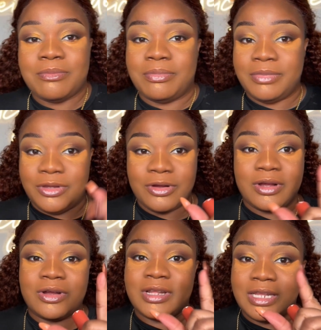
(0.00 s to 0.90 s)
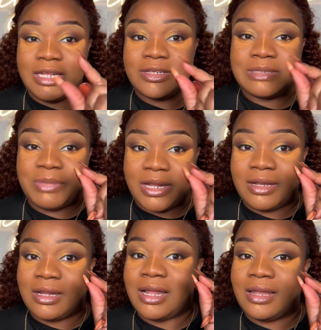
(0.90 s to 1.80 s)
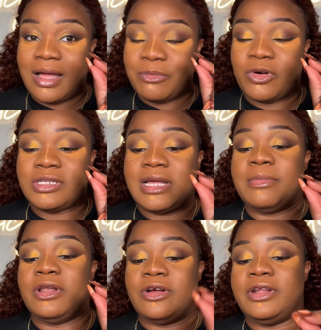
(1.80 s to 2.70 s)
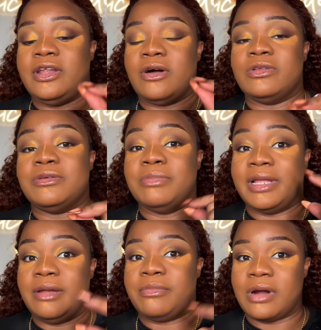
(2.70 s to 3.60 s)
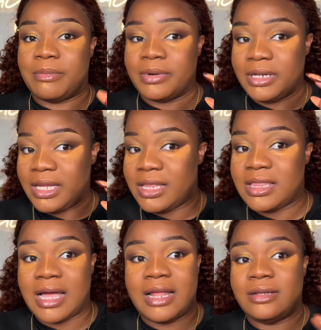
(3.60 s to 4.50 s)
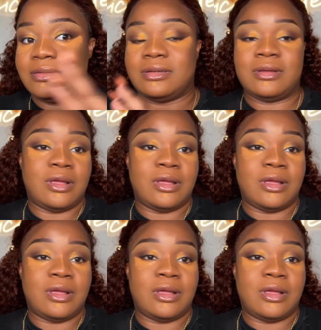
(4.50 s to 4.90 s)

you're gonna need to spend a lot more time learning how to blend properly than